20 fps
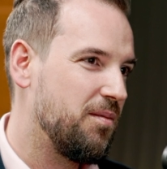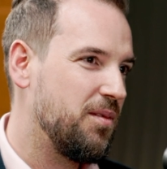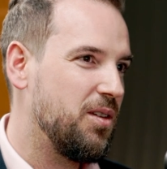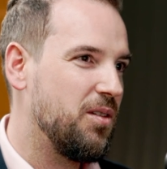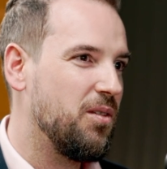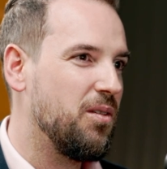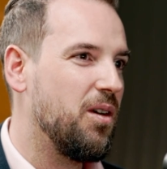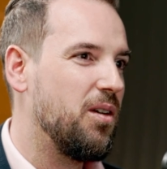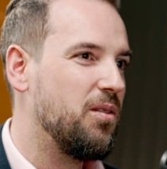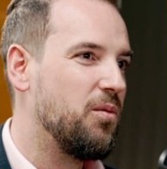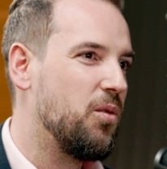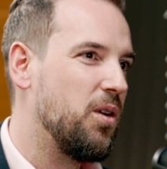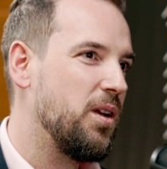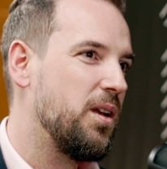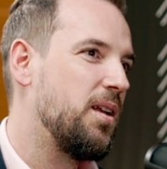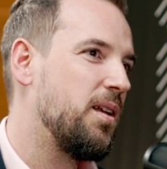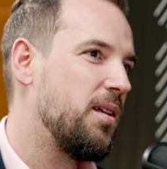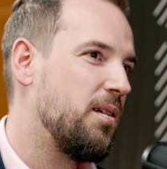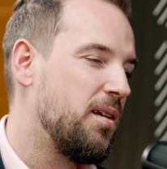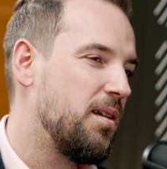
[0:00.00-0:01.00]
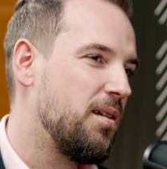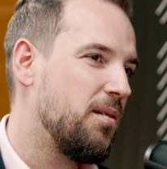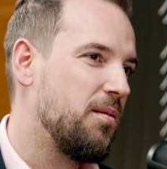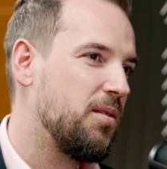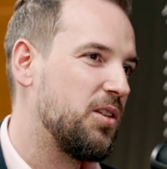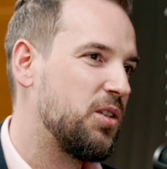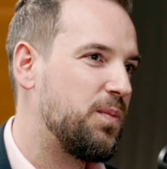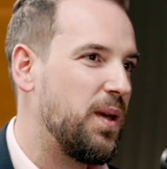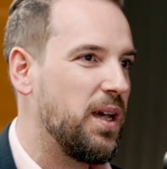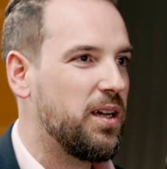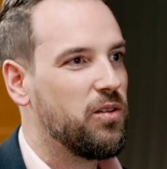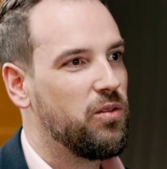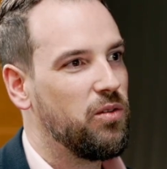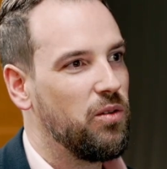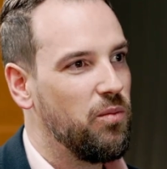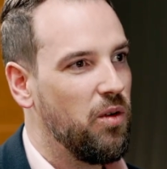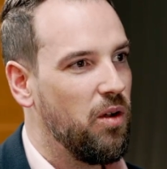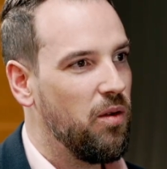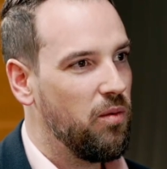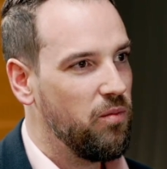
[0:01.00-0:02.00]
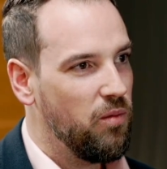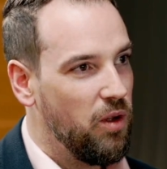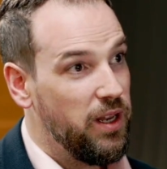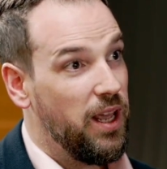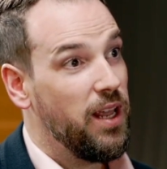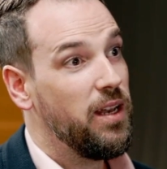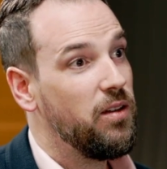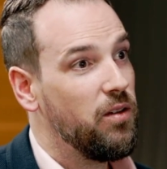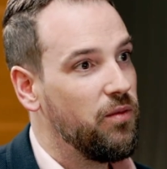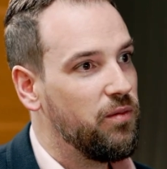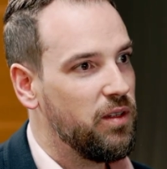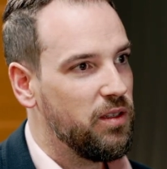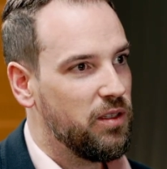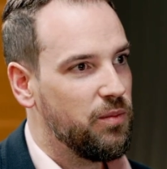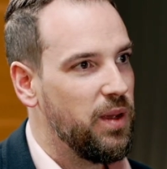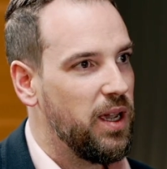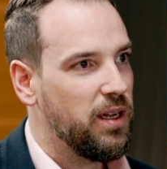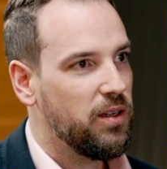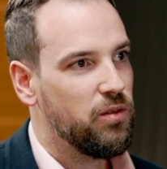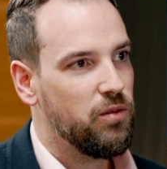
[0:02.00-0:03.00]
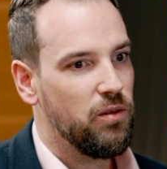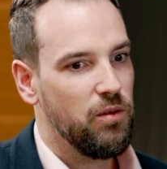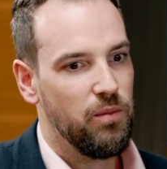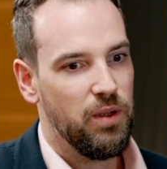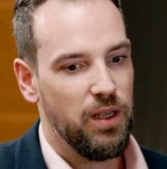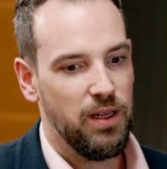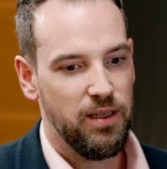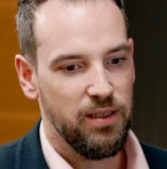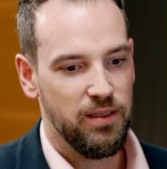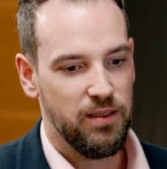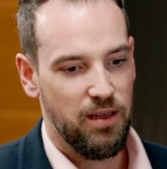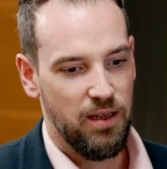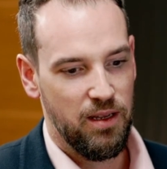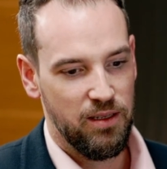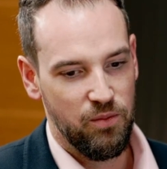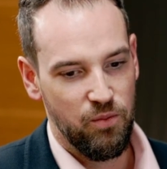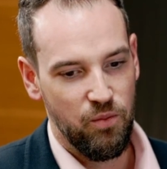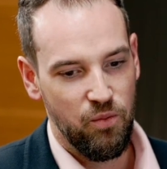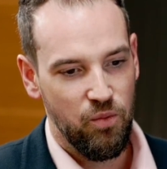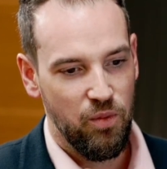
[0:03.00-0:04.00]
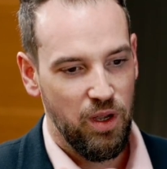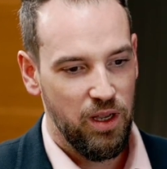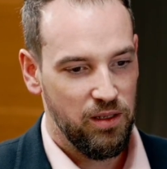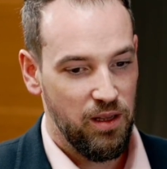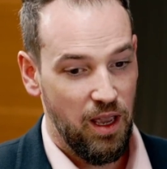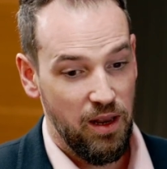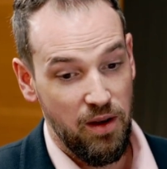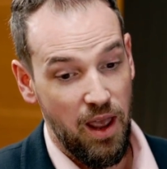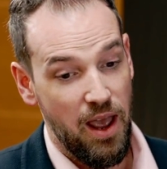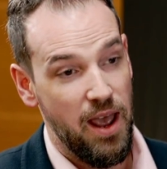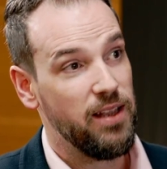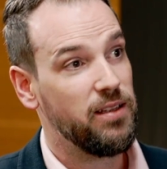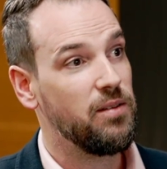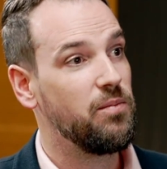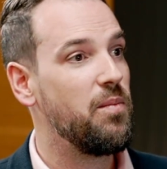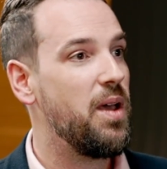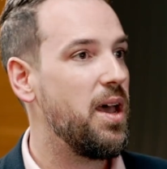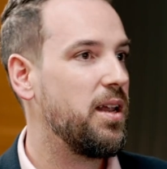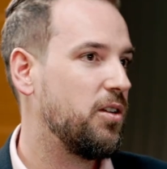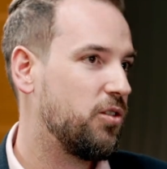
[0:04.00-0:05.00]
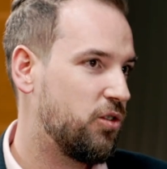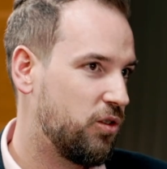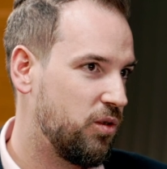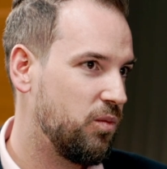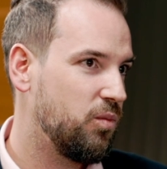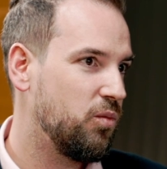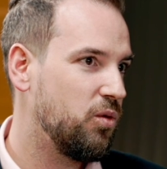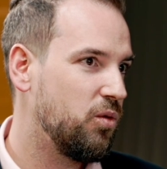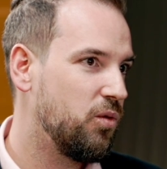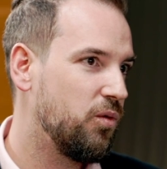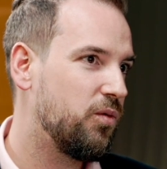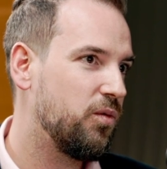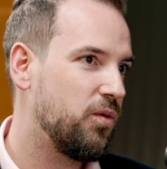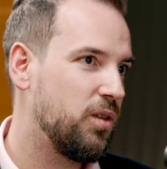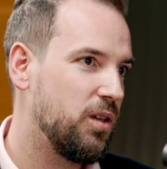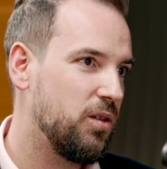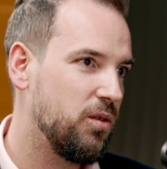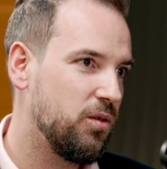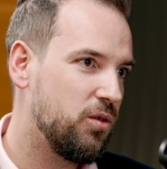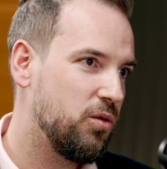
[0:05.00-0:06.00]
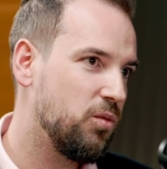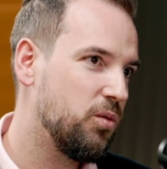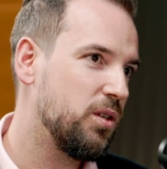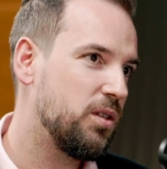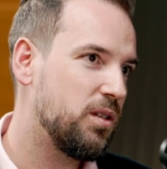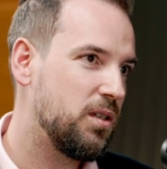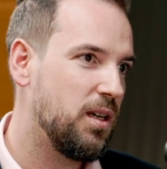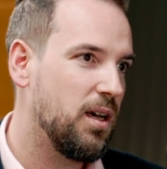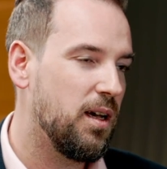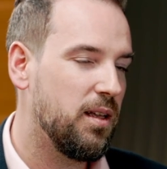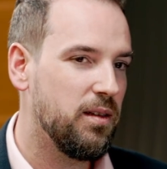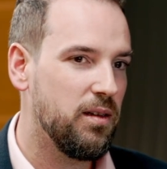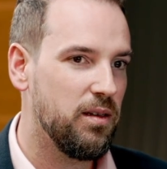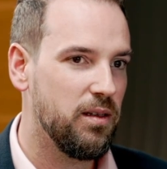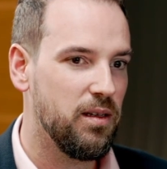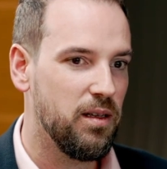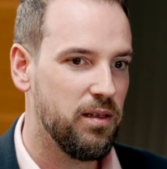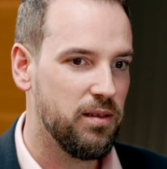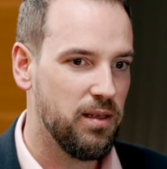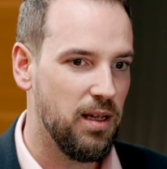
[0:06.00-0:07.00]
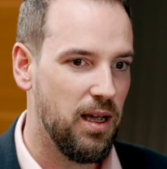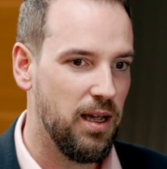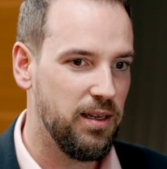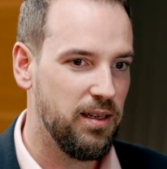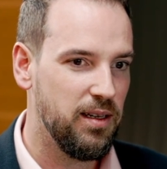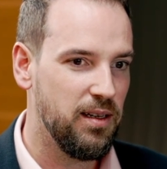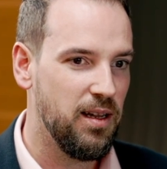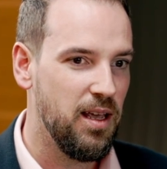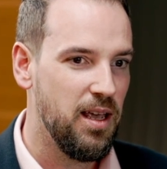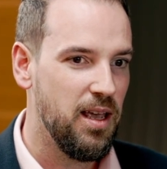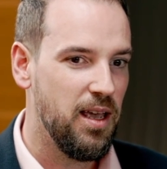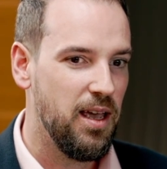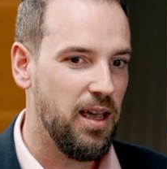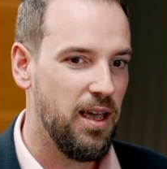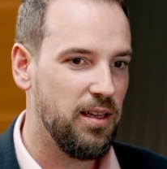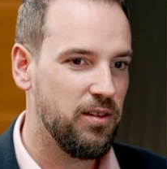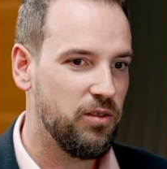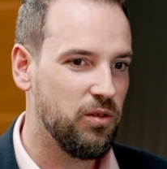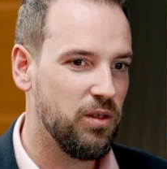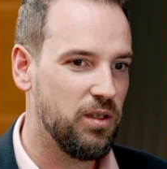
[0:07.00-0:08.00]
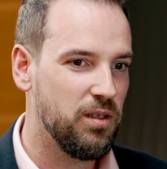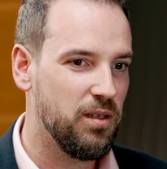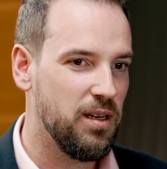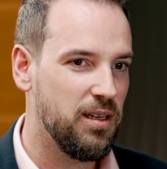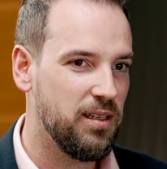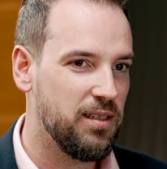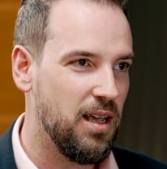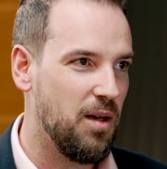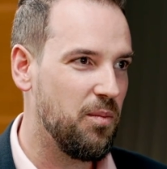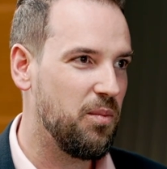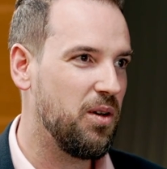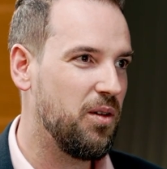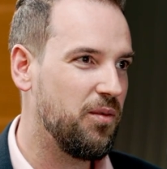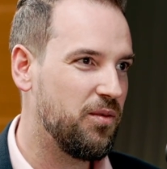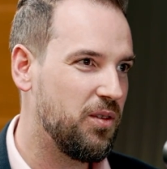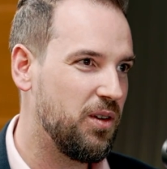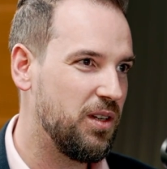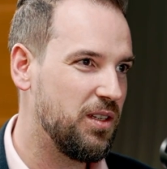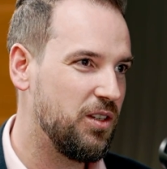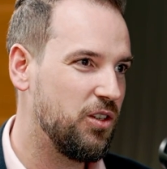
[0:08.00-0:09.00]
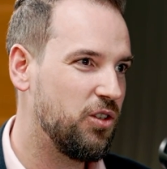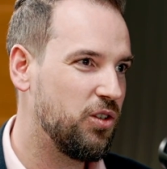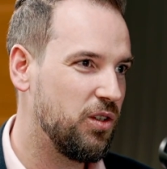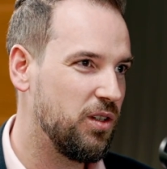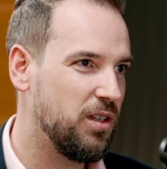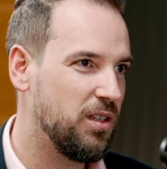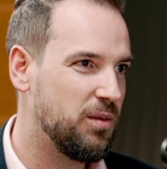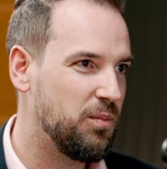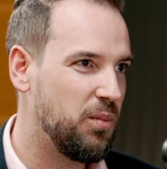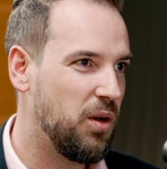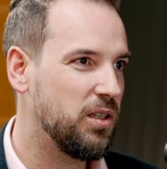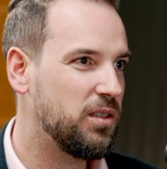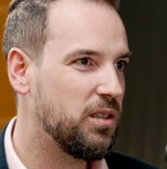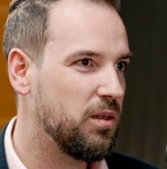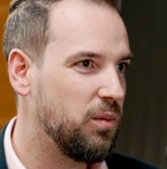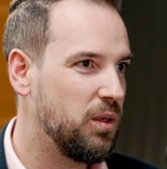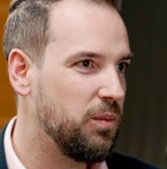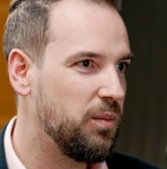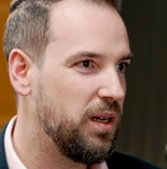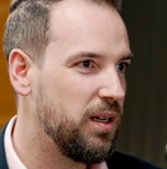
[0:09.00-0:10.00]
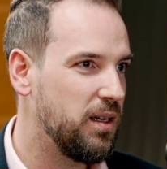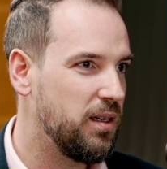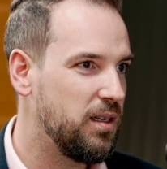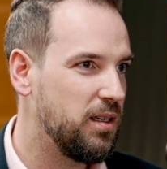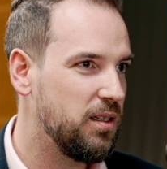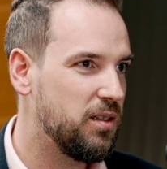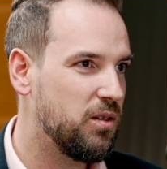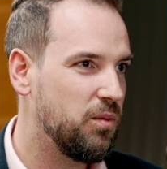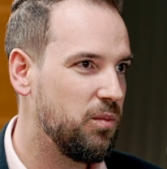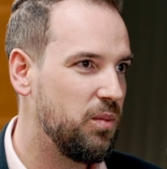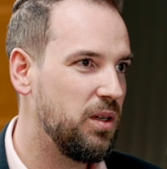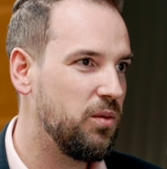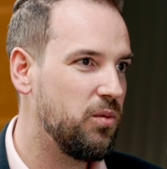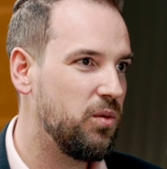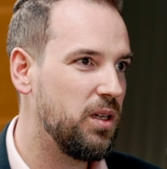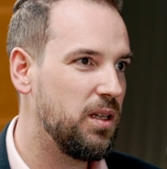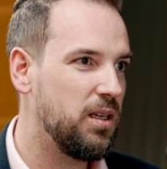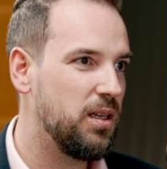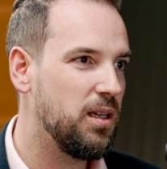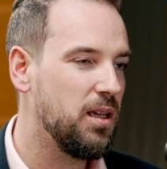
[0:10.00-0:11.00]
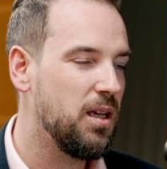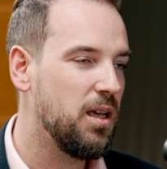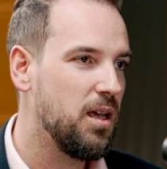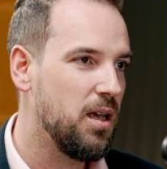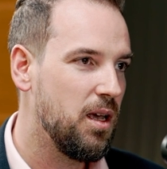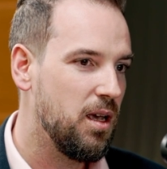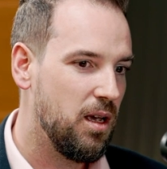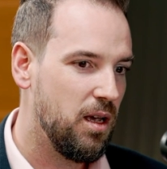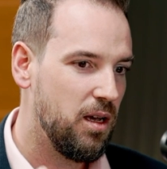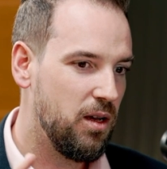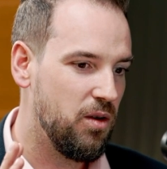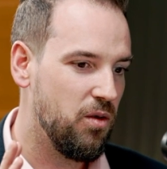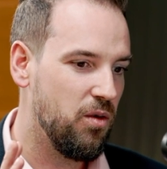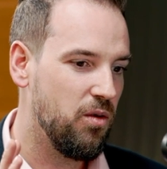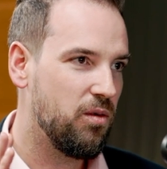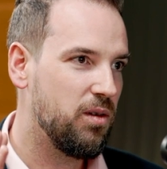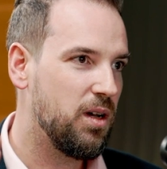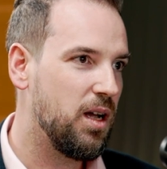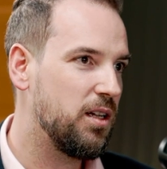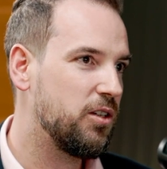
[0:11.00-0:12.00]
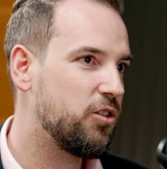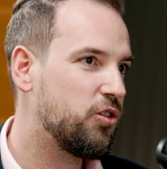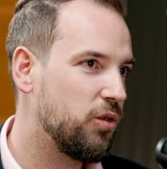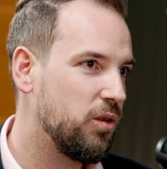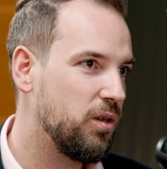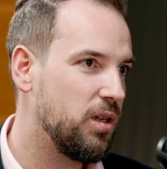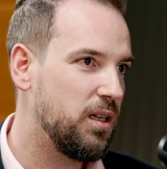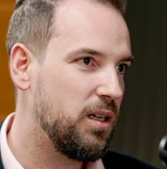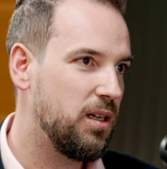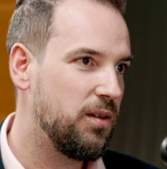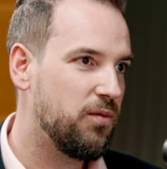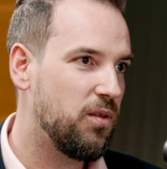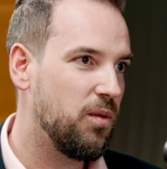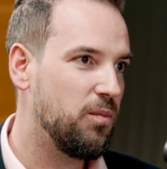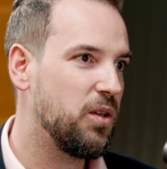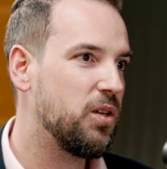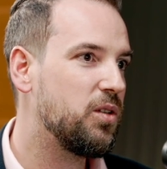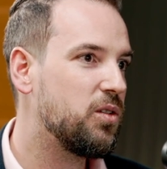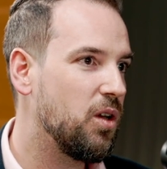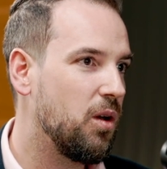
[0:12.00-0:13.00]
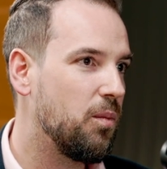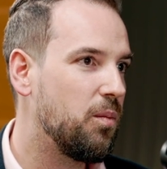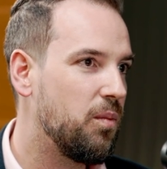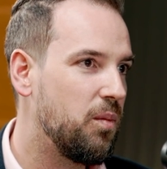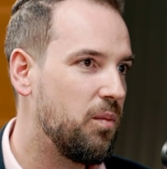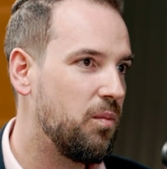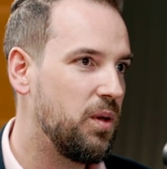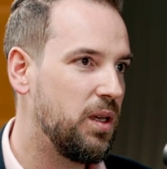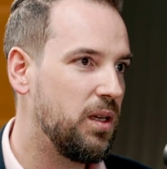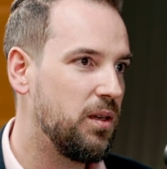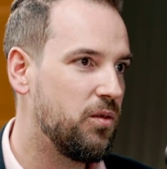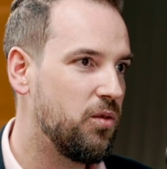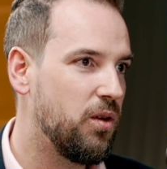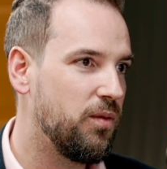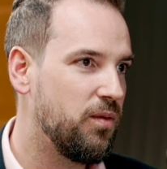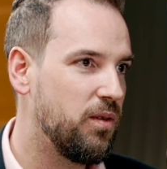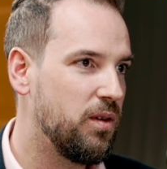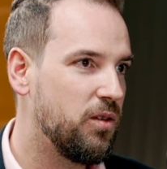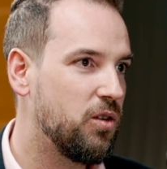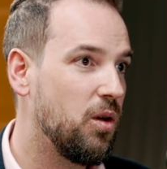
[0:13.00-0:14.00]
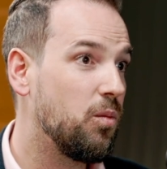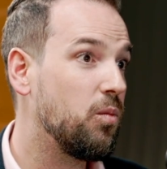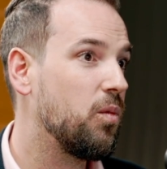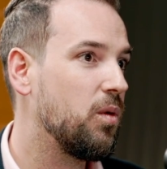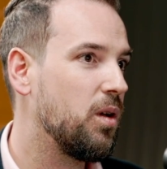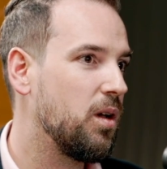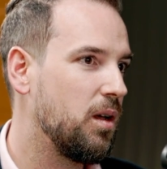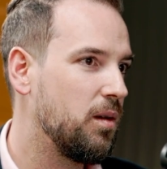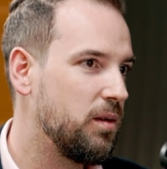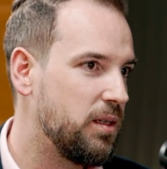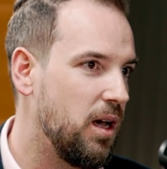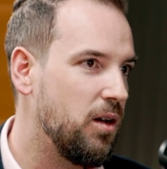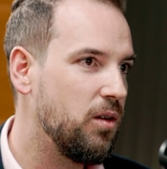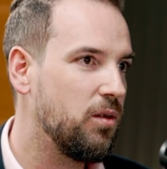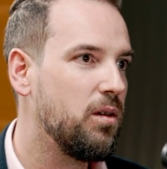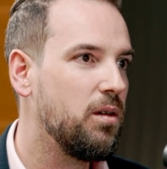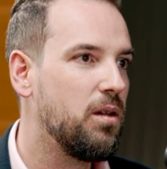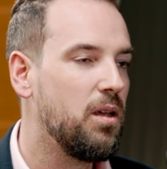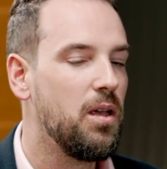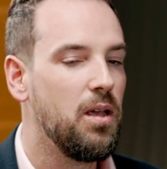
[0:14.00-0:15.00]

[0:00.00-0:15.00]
you know on one spectrum on one end of the spectrum and is, is and has managed to move you know towards the other side and and so it's an example of transition as possible but it needs to be really you know culturally from the top be driven top uh, down